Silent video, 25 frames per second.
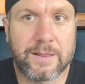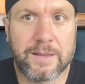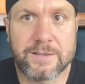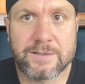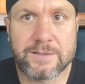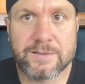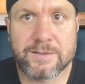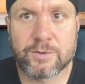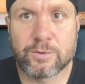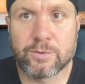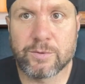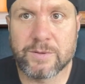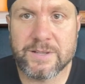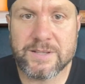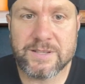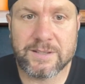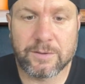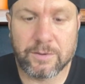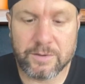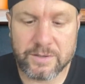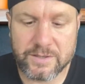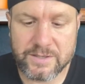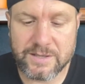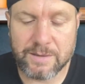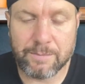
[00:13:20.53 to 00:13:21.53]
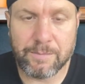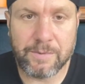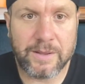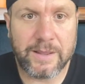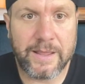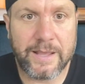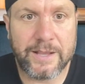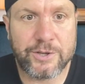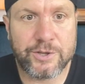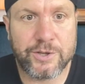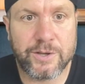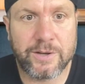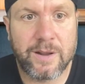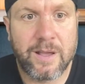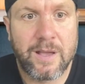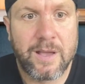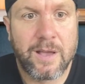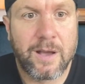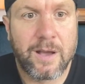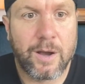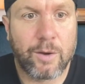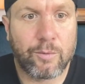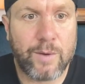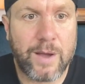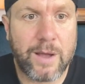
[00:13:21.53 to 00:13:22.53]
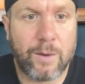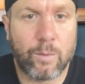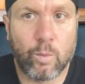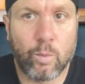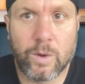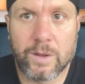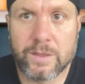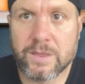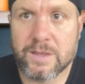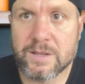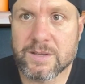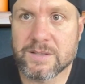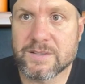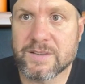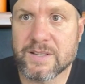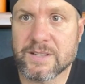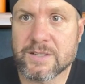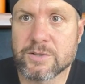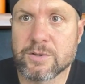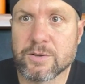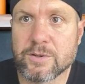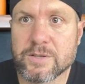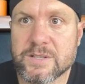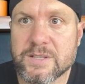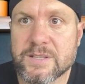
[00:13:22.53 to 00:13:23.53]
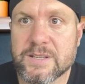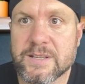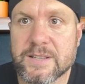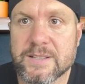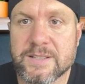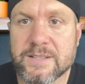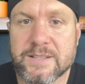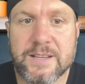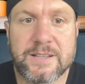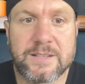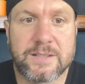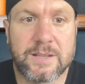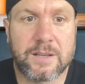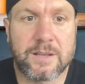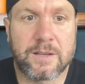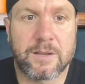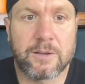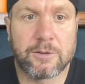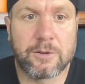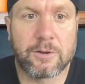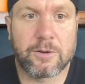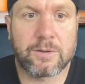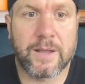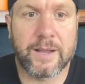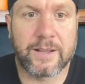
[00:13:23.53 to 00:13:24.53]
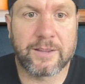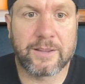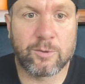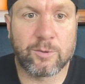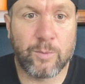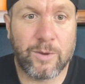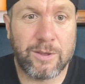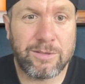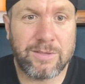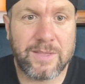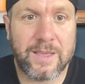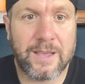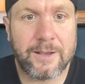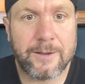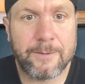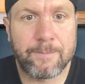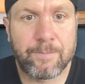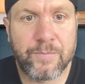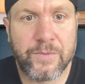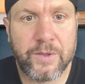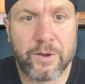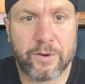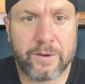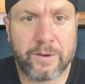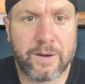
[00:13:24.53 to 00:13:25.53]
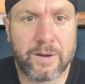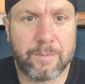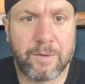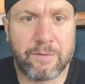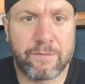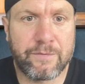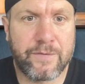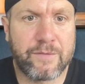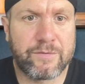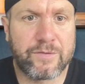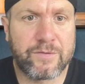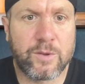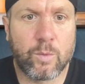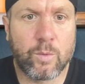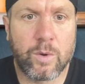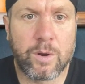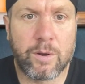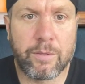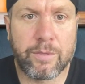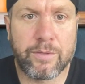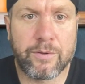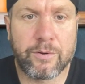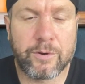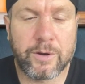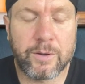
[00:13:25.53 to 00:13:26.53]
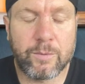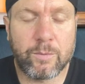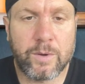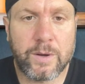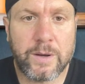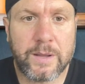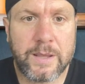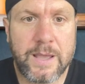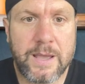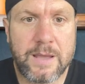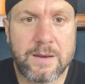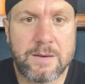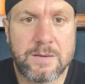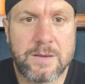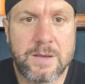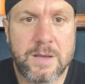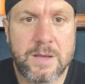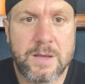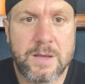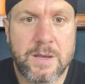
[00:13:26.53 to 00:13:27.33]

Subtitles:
Let's do this little simulation around what the Sixers season could look like. Do we think they're going to be 51-31 again?